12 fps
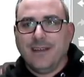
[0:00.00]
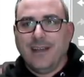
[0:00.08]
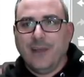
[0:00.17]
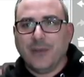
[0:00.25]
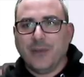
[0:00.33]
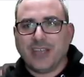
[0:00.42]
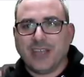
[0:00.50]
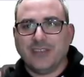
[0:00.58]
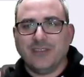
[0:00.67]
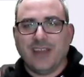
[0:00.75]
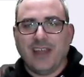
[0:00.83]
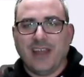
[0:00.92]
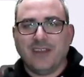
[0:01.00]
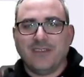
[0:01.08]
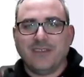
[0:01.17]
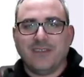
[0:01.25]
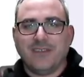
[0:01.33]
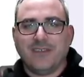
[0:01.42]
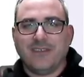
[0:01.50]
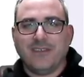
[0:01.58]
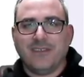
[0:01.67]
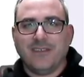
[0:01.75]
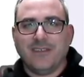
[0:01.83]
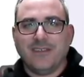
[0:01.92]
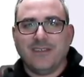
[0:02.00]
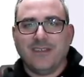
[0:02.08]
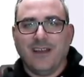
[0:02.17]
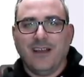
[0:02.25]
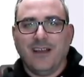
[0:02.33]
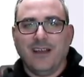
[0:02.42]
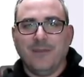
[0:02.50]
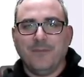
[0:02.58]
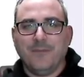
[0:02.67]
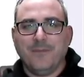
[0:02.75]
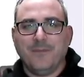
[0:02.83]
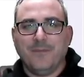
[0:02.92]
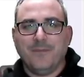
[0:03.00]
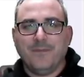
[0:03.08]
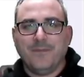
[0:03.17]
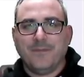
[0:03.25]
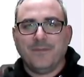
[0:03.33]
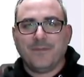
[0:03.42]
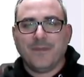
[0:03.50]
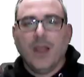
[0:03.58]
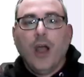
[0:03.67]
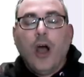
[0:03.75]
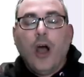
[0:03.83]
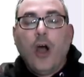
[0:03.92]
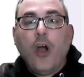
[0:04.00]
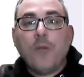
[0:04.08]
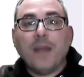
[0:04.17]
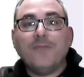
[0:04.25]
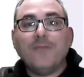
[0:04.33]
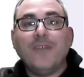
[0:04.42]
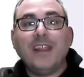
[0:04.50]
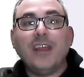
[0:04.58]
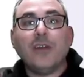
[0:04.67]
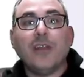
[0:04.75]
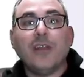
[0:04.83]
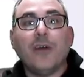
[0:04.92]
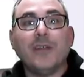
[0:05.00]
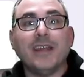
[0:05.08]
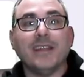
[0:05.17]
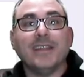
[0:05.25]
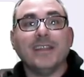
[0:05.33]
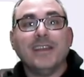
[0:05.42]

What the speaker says: I wish I could do that. Oh, my video loaded.